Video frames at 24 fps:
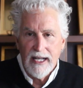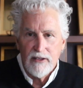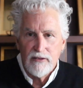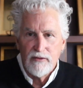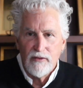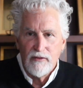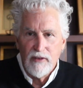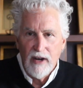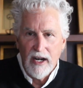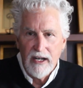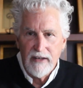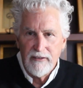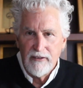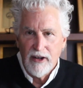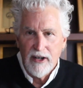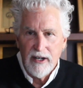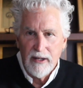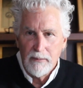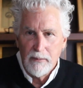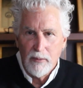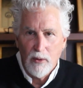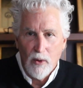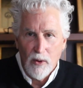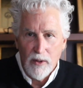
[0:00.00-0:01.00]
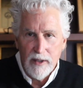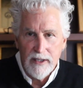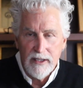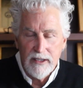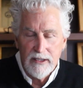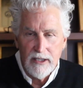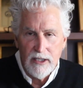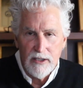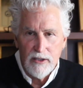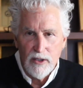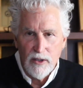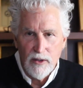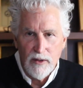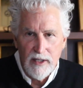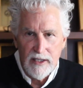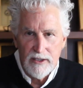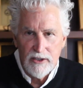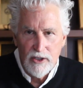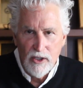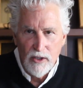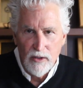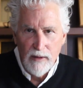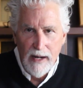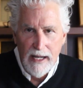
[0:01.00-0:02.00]
It's very, very important to do
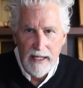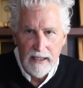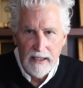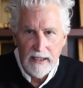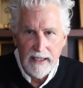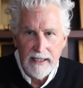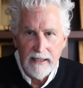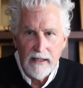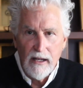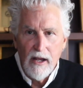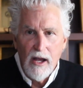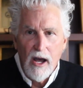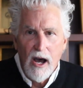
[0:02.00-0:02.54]
this correctly.